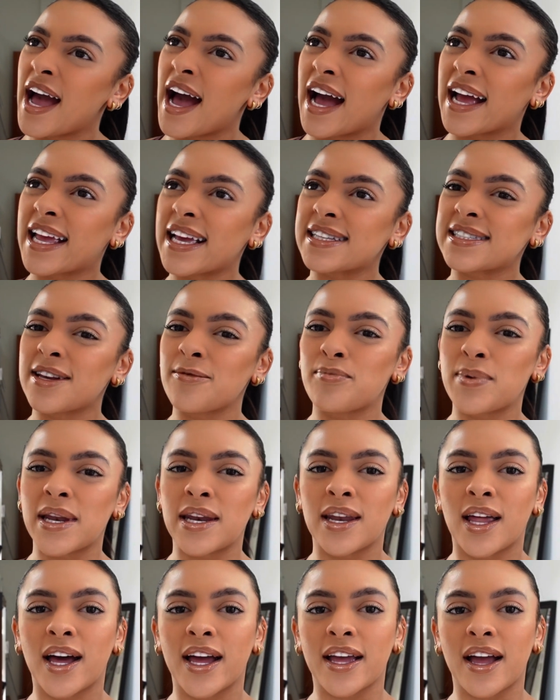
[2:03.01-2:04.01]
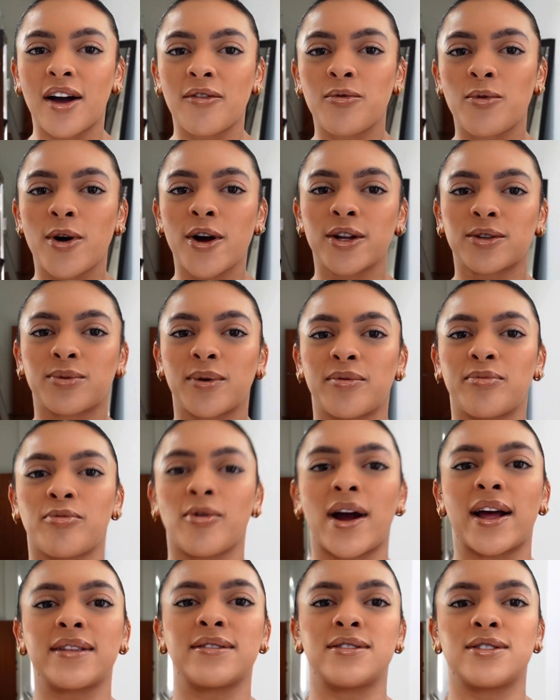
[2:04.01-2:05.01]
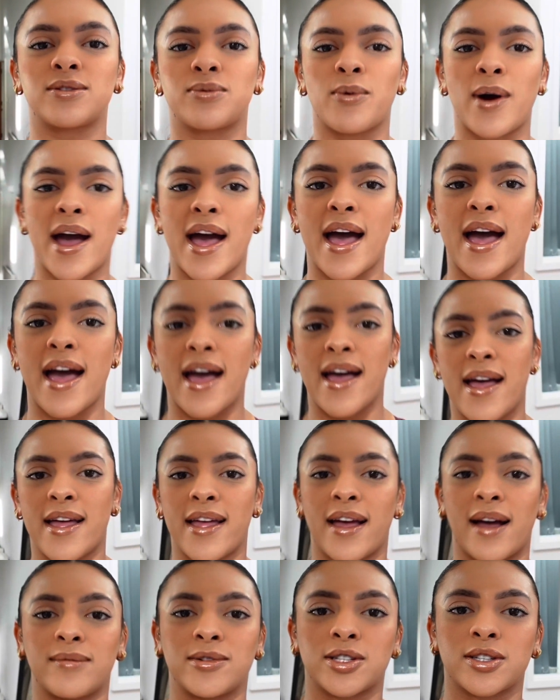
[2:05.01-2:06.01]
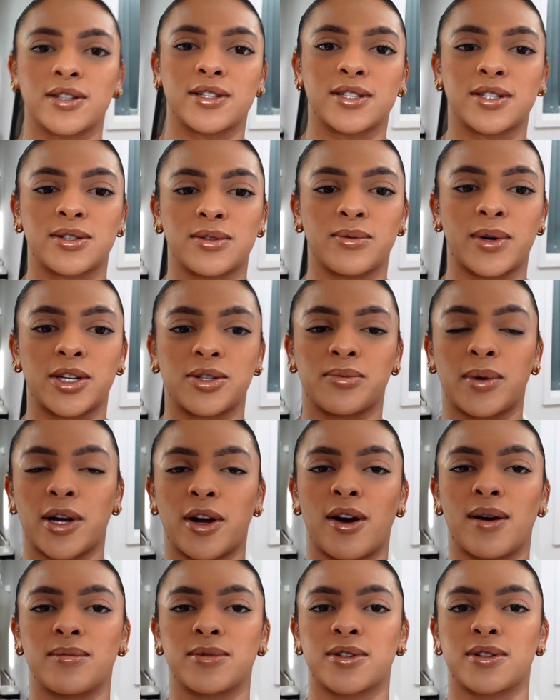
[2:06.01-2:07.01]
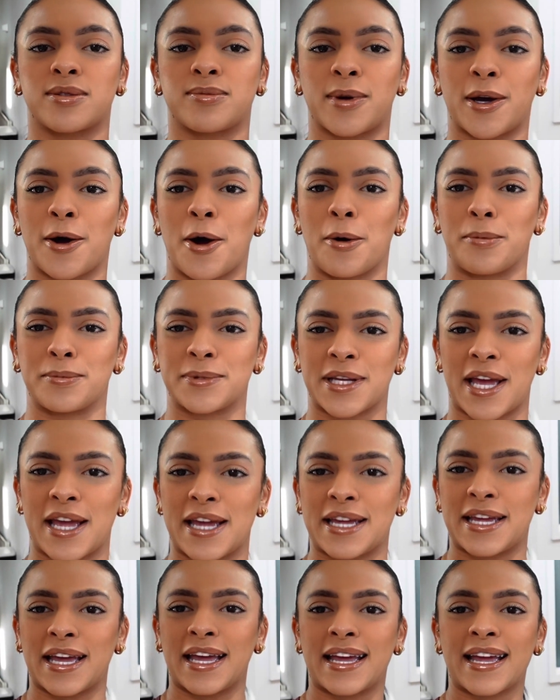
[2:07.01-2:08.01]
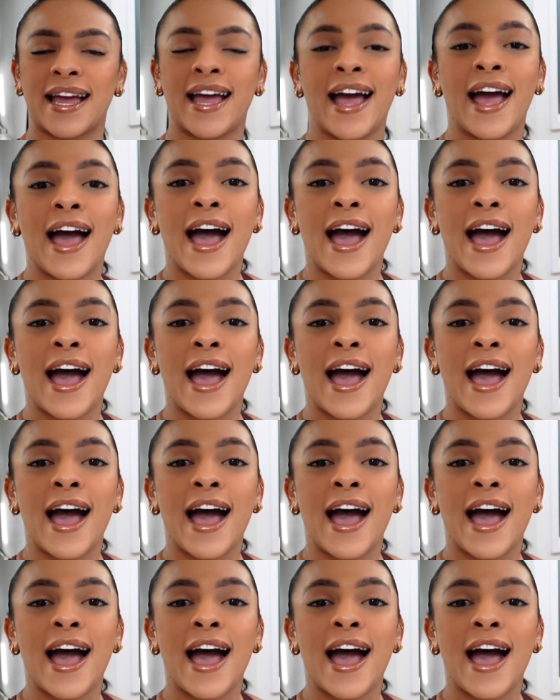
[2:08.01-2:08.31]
I guess I've been like, I've worked with brands where, I'm just gonna switch my arms because my arm's aching.